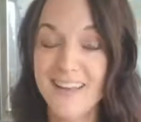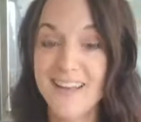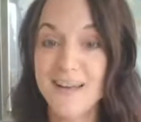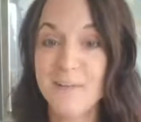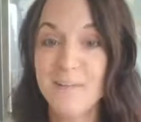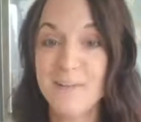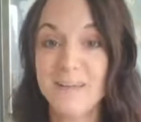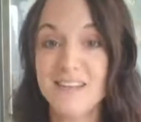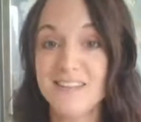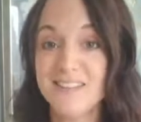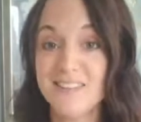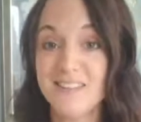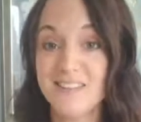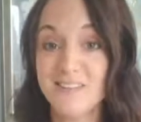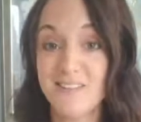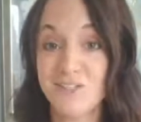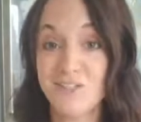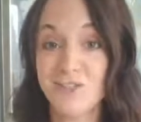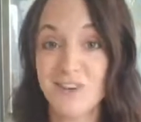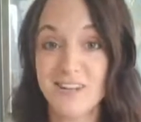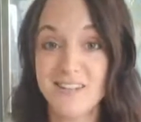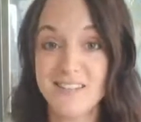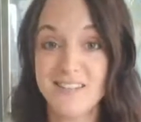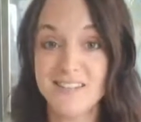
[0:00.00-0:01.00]
Because it's a
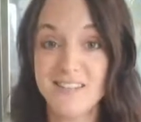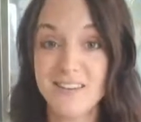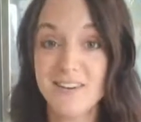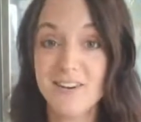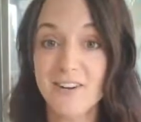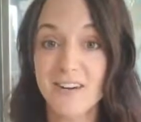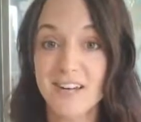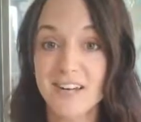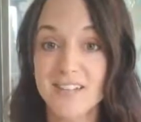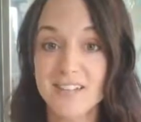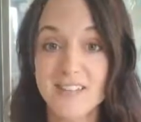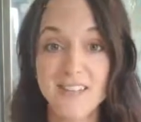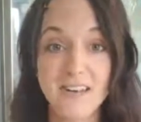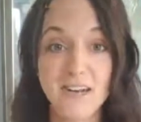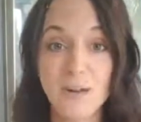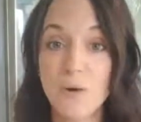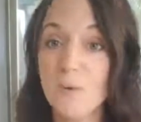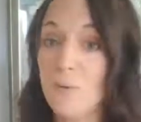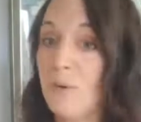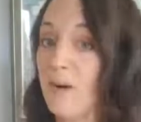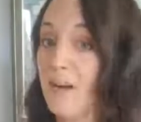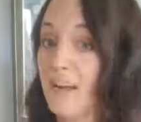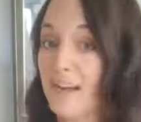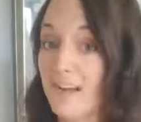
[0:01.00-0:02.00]
trade secret. They don't
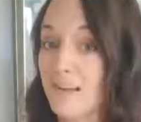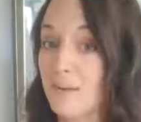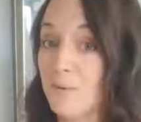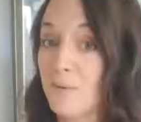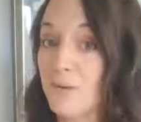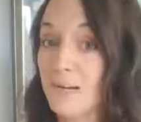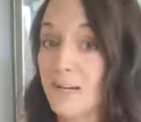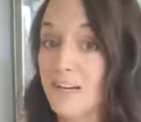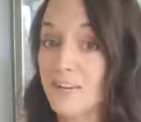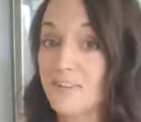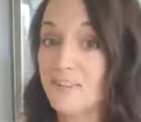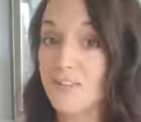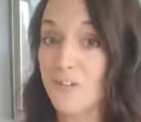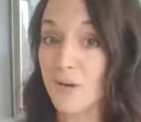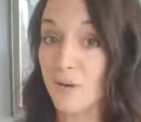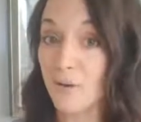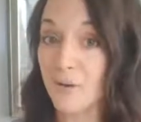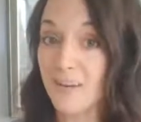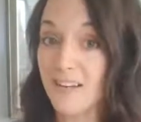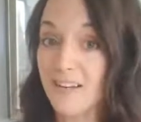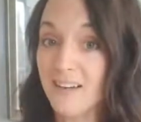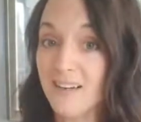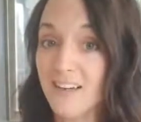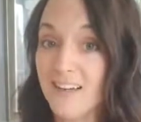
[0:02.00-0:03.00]
want anyone else
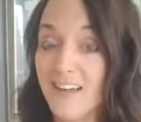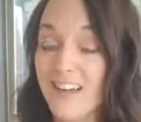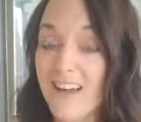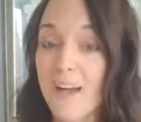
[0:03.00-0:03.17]
knowing